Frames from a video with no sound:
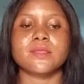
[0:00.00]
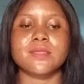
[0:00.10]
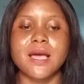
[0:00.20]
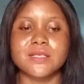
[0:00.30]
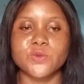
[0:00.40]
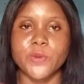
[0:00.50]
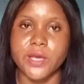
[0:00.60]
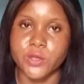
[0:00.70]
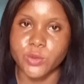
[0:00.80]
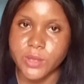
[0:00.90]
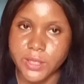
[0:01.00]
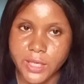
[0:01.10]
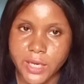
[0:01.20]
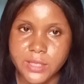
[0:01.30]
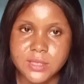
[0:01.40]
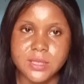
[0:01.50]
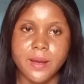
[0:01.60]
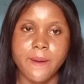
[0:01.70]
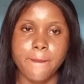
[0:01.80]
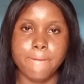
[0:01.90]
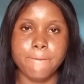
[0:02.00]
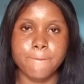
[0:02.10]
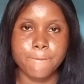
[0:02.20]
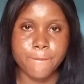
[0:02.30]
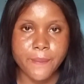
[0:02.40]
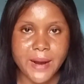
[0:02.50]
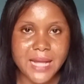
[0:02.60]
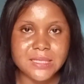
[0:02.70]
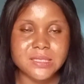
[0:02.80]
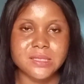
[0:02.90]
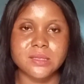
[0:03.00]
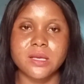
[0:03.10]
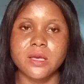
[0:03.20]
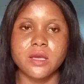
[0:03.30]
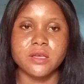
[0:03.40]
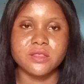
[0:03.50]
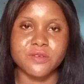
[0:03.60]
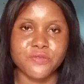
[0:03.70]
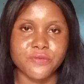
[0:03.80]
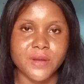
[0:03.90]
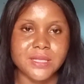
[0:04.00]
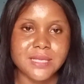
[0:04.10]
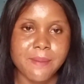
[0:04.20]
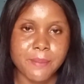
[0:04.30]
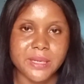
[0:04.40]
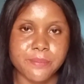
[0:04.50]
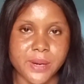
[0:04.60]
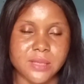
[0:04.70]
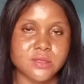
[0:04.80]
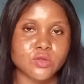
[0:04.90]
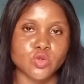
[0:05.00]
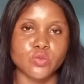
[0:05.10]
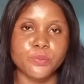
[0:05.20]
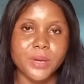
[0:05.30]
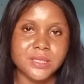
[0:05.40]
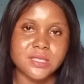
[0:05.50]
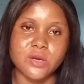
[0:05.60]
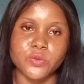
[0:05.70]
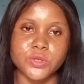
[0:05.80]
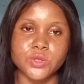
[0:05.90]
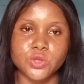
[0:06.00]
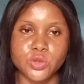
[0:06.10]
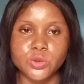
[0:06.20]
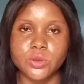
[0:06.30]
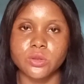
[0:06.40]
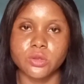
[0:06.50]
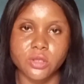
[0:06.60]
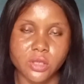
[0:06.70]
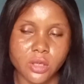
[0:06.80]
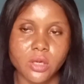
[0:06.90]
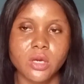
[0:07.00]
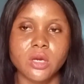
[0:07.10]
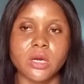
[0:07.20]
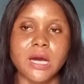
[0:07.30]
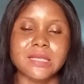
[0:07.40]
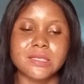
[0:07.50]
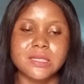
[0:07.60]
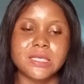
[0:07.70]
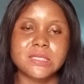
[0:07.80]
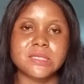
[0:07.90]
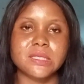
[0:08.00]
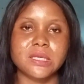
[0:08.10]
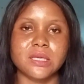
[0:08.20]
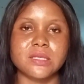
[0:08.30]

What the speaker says: that's where you can get brands, different and many brands to partner with you. Okay, and this